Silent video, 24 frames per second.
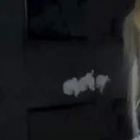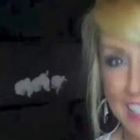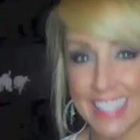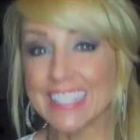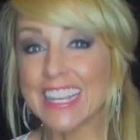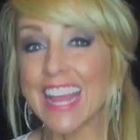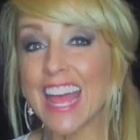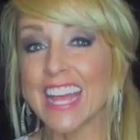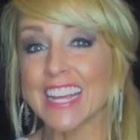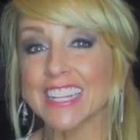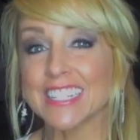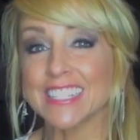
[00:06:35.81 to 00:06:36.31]

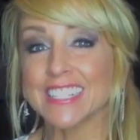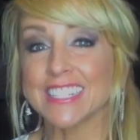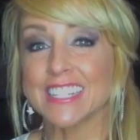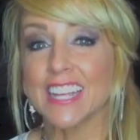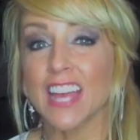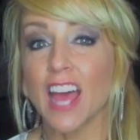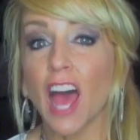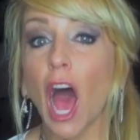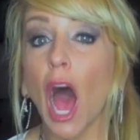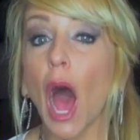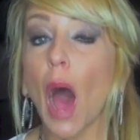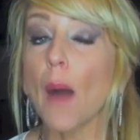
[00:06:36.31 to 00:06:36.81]
Next,
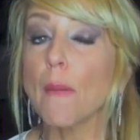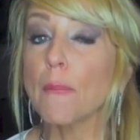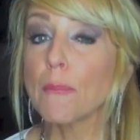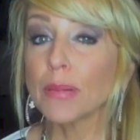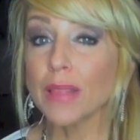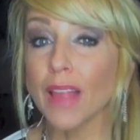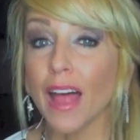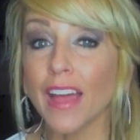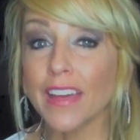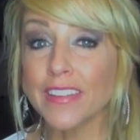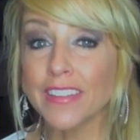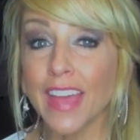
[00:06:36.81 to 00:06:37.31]

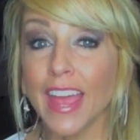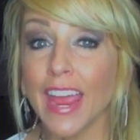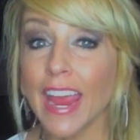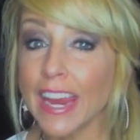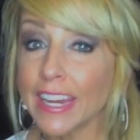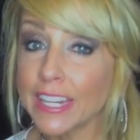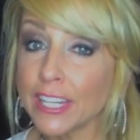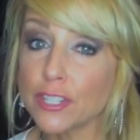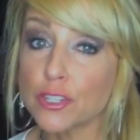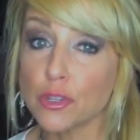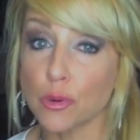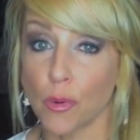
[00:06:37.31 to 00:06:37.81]
apply the
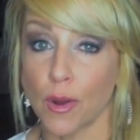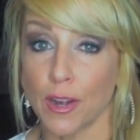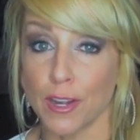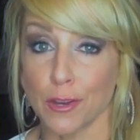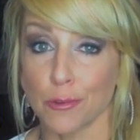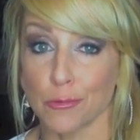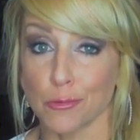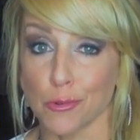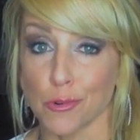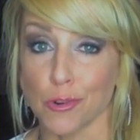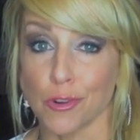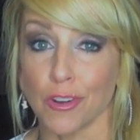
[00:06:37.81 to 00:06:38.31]

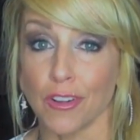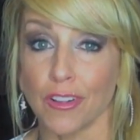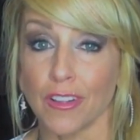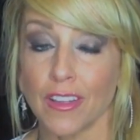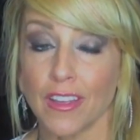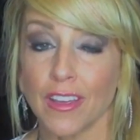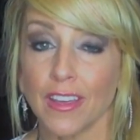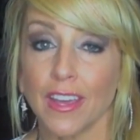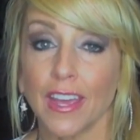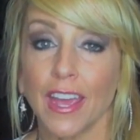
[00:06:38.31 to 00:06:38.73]
80-20 rule.